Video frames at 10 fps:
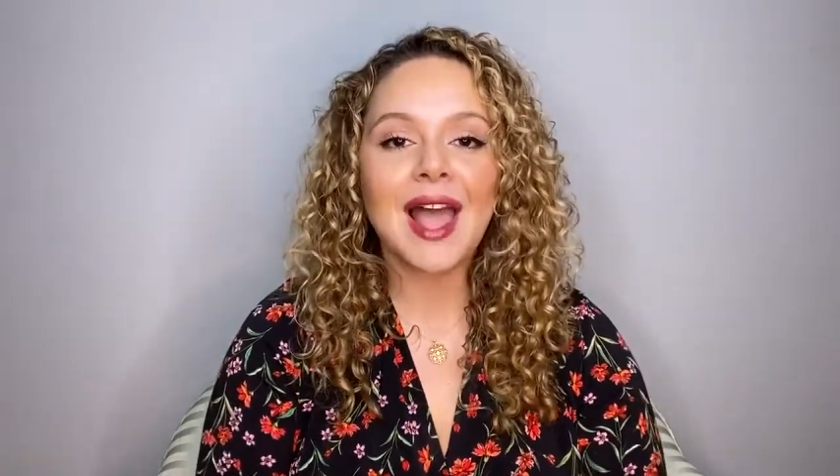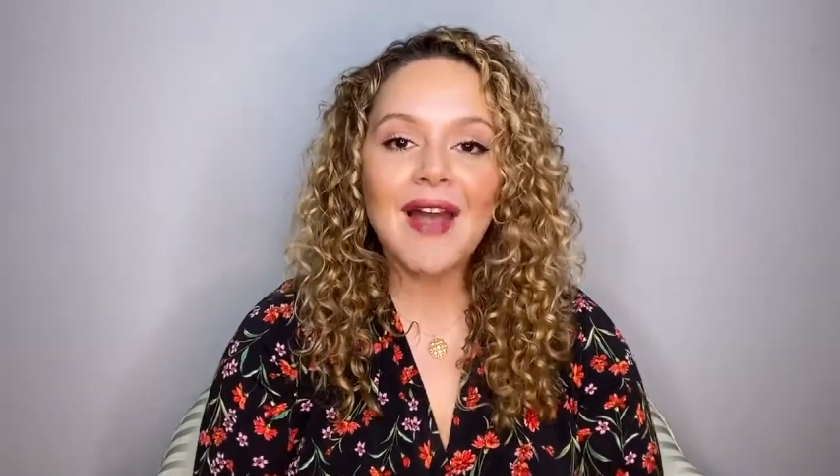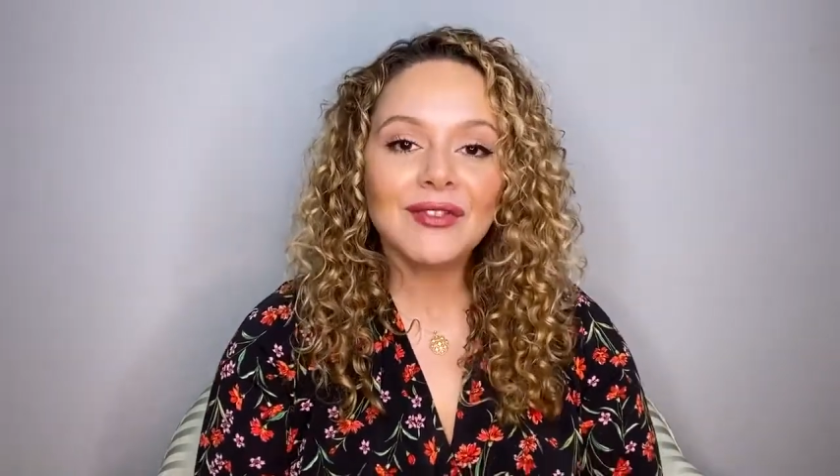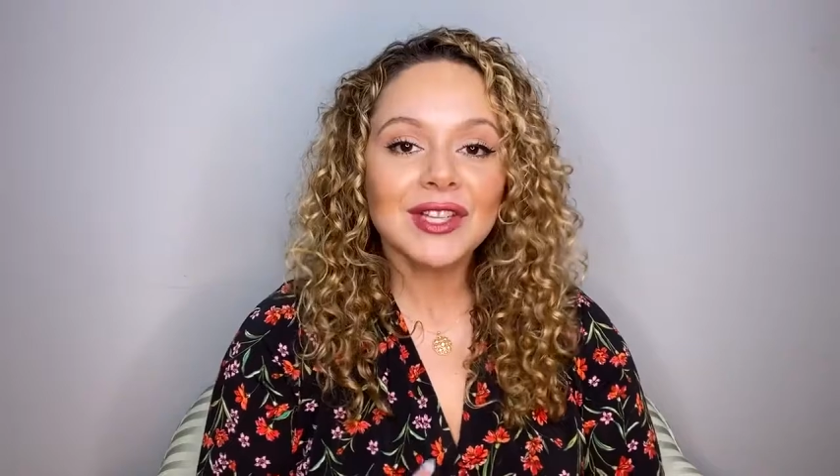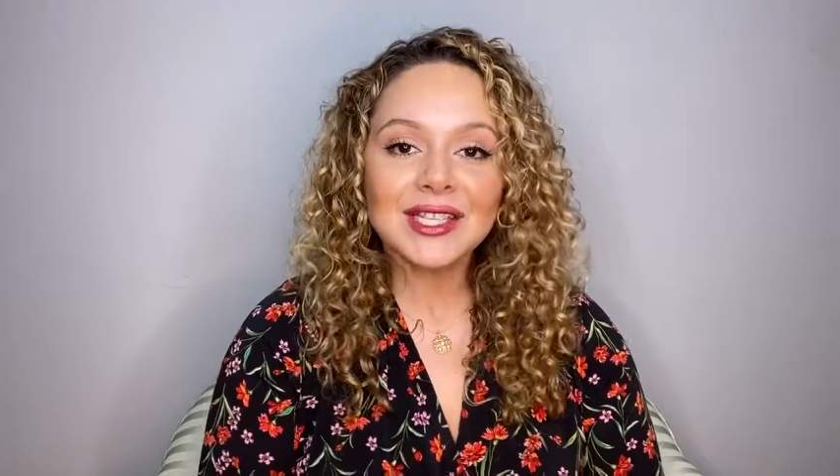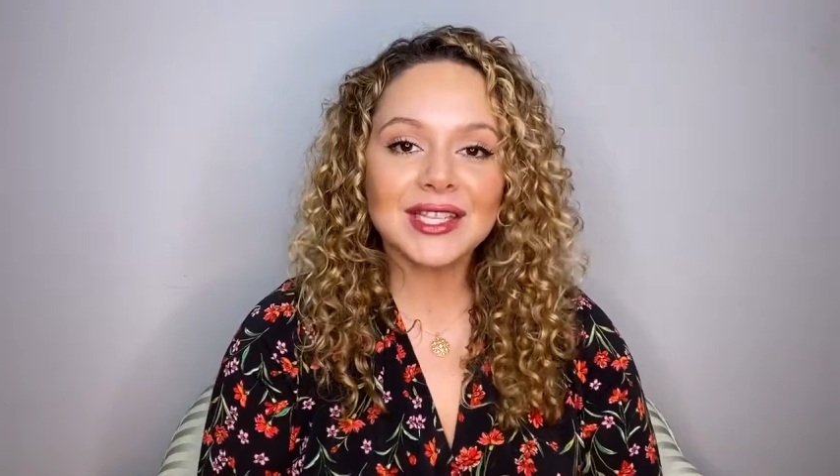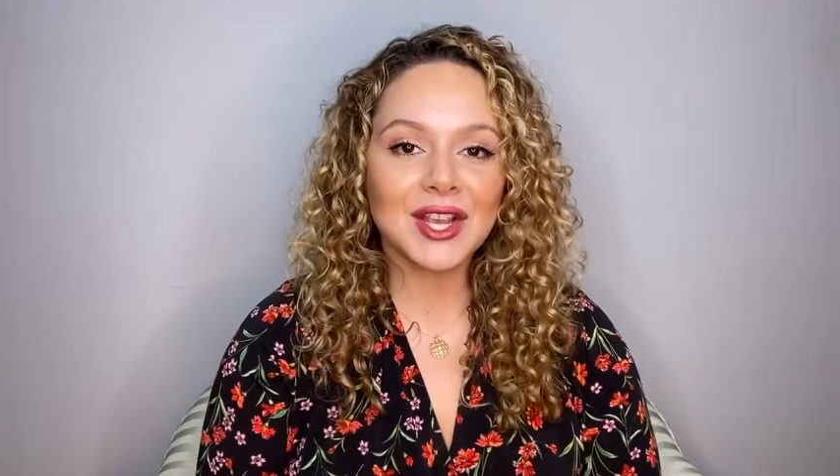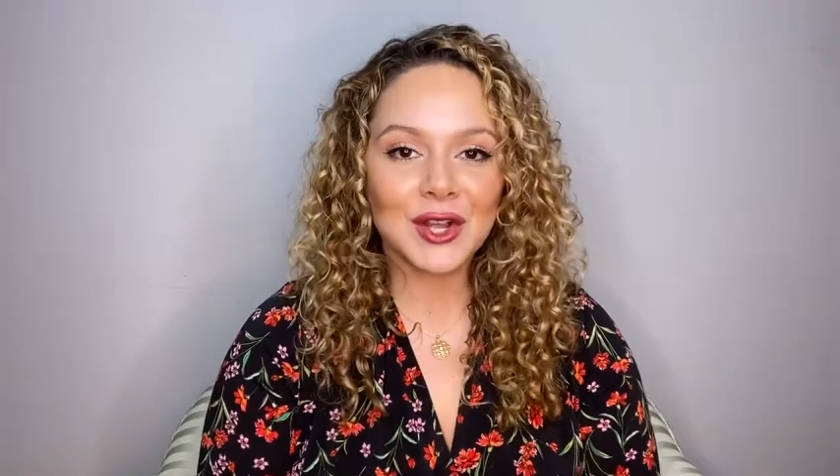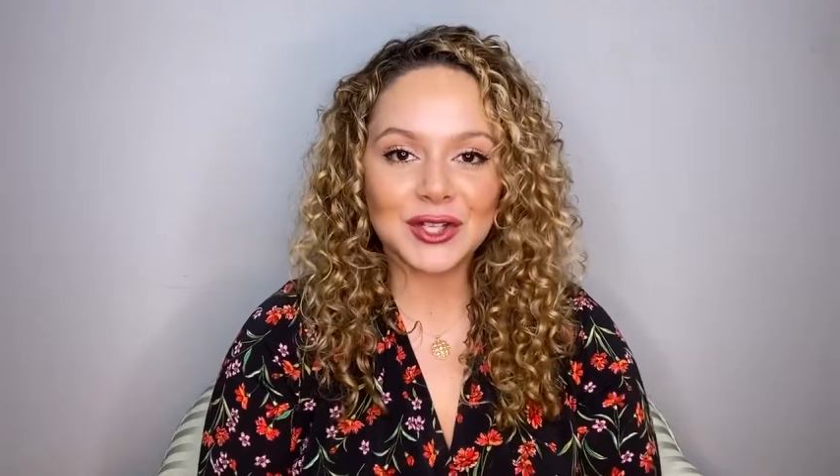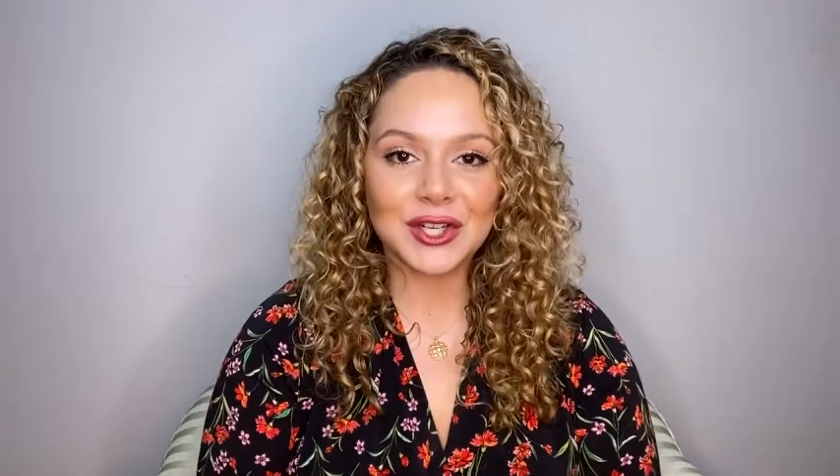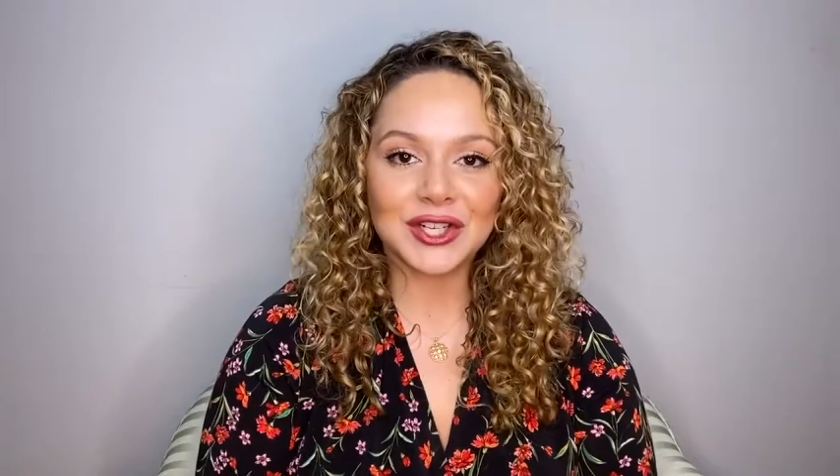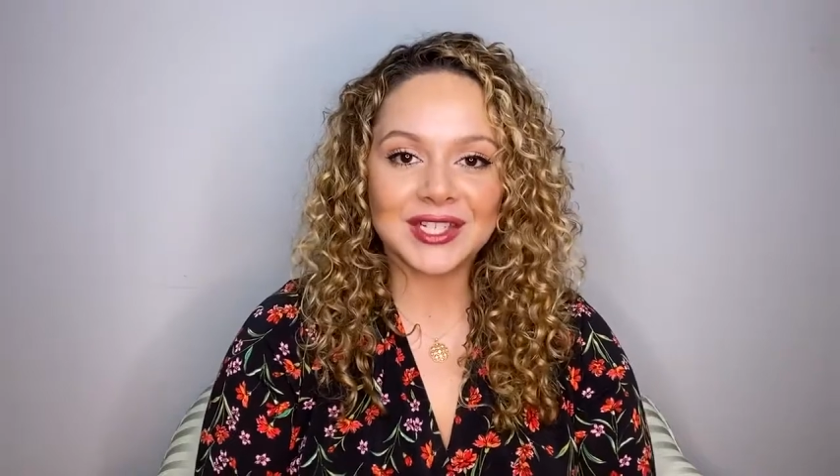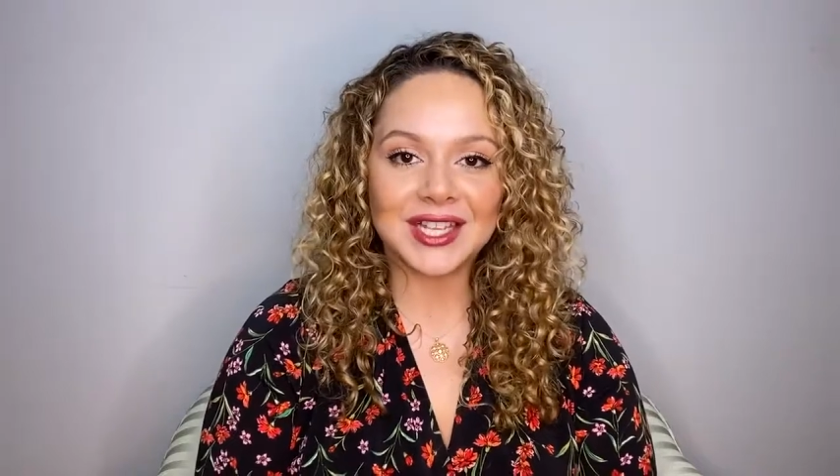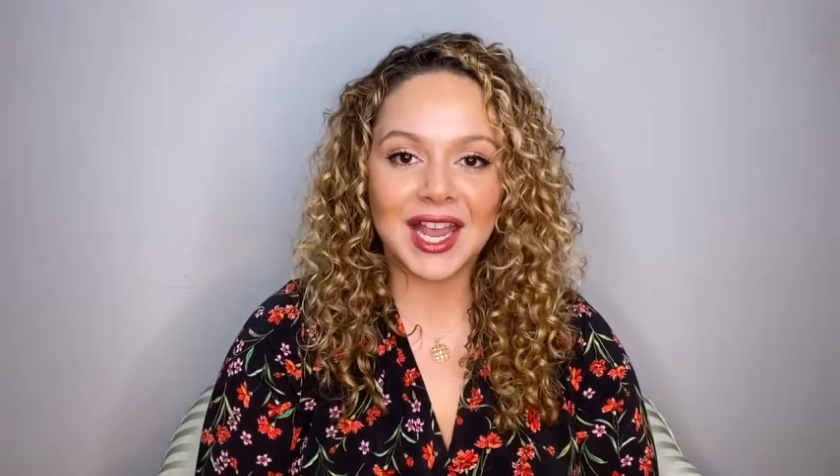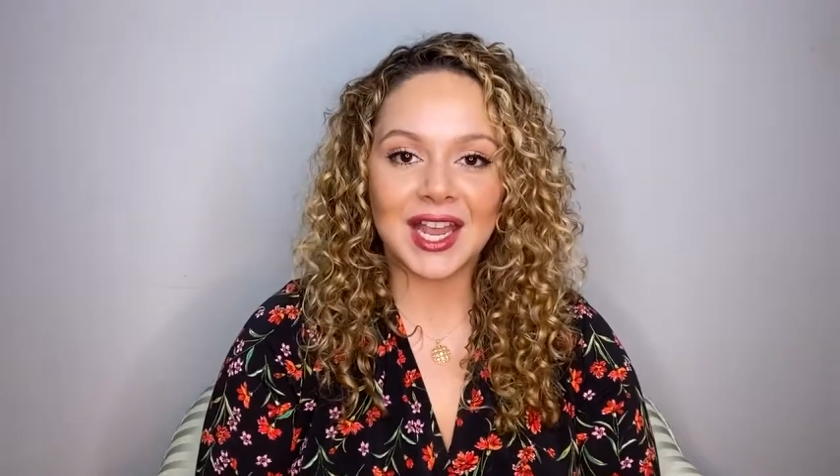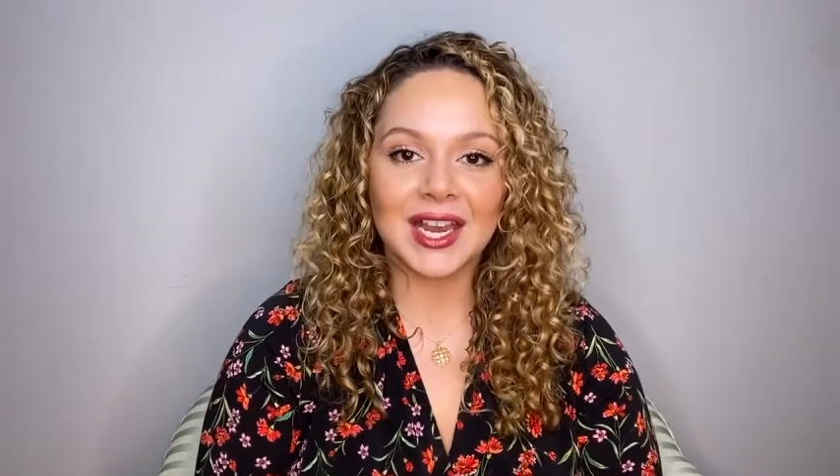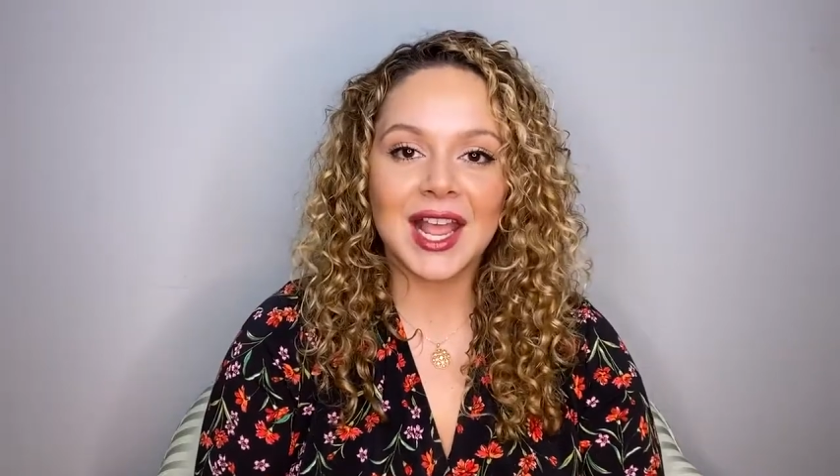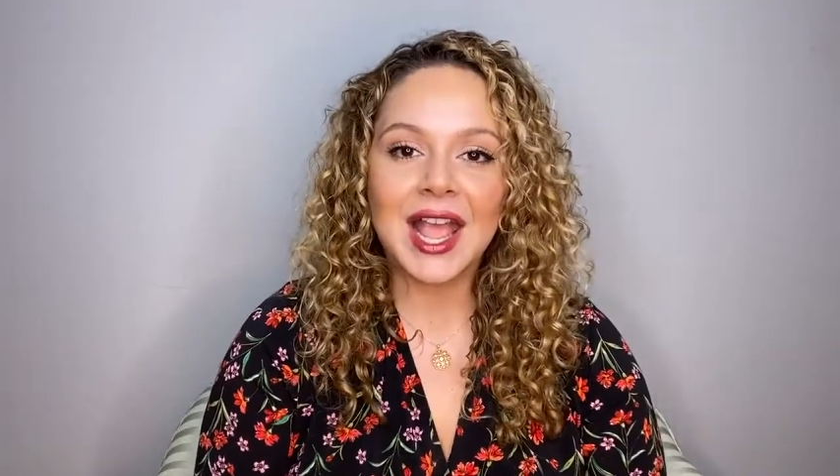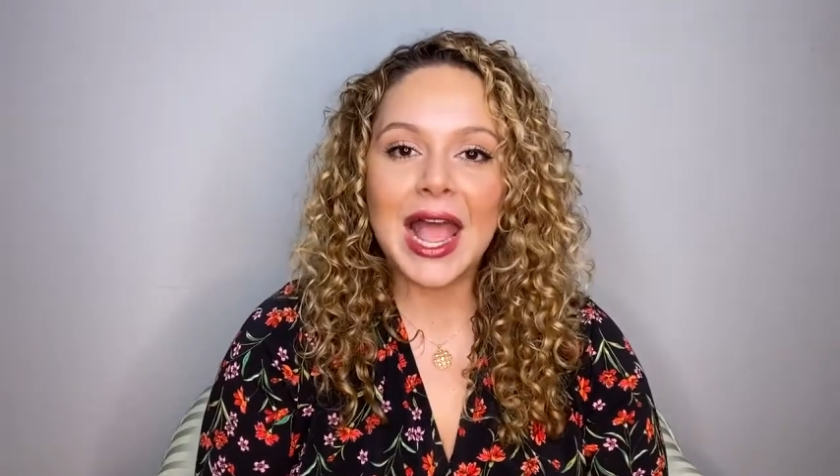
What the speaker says: effortlessly onto your skin,